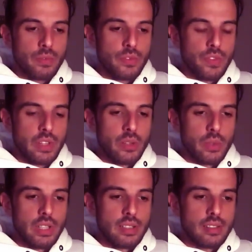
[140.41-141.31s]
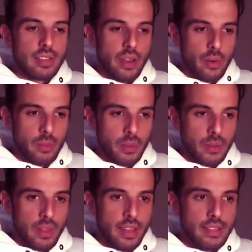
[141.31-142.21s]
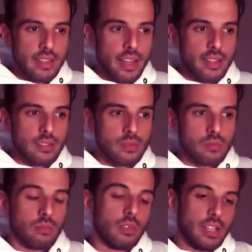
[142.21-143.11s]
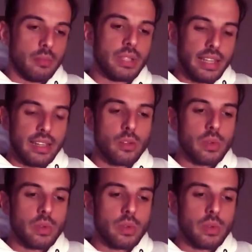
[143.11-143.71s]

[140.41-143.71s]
feeling really terrible. And then a little bit later,